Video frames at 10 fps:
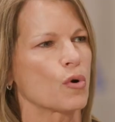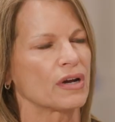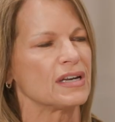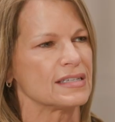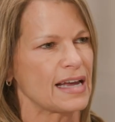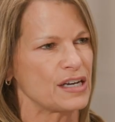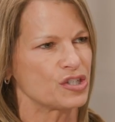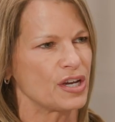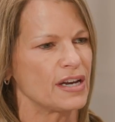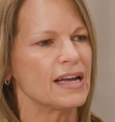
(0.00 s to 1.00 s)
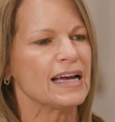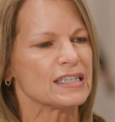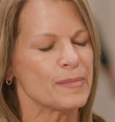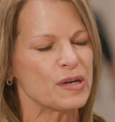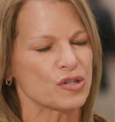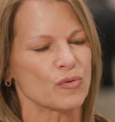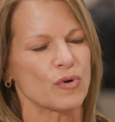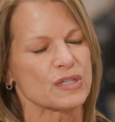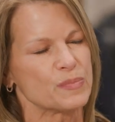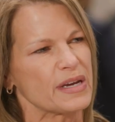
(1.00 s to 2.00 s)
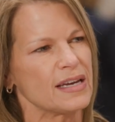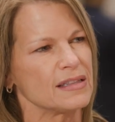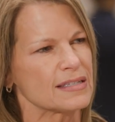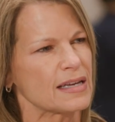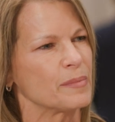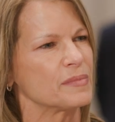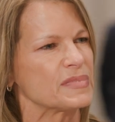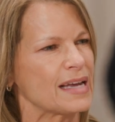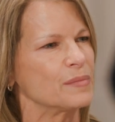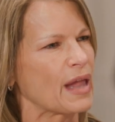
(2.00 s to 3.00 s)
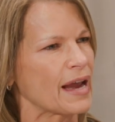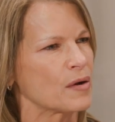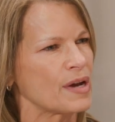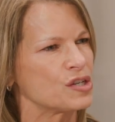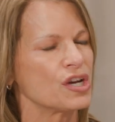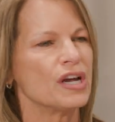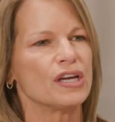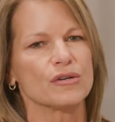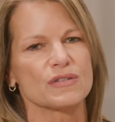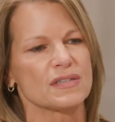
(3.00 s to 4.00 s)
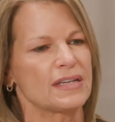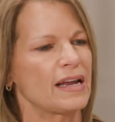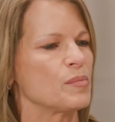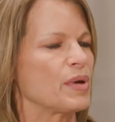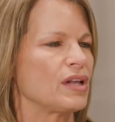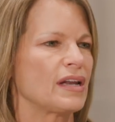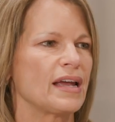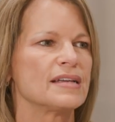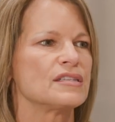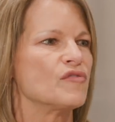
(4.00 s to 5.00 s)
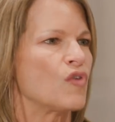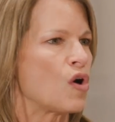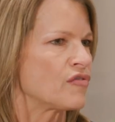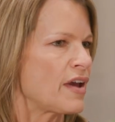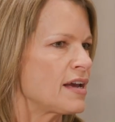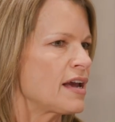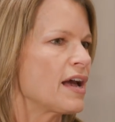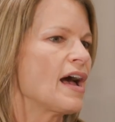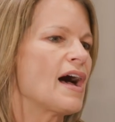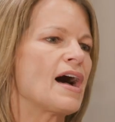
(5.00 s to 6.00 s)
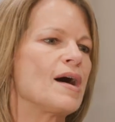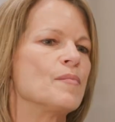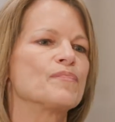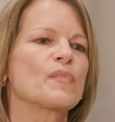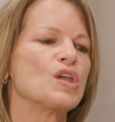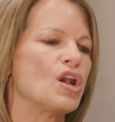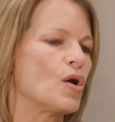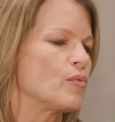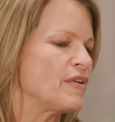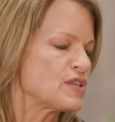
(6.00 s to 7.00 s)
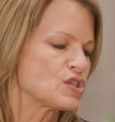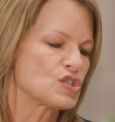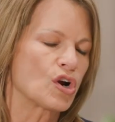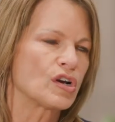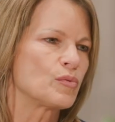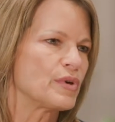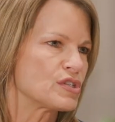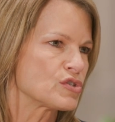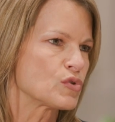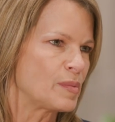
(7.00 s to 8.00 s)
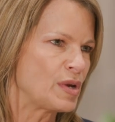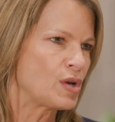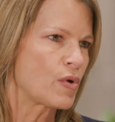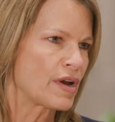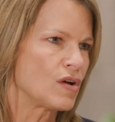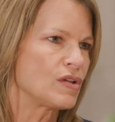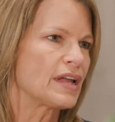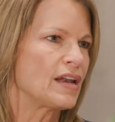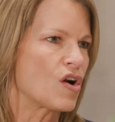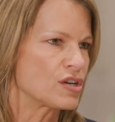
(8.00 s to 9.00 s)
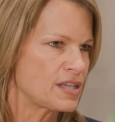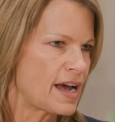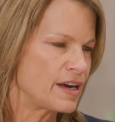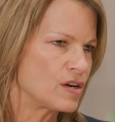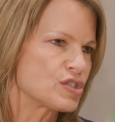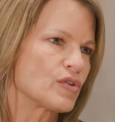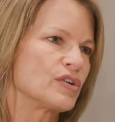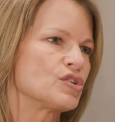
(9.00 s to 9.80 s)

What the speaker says: organization, to make sure that we're all speaking the same language. You know, sustainability is evolving. You know, we've started with soybean oil in our tires. So our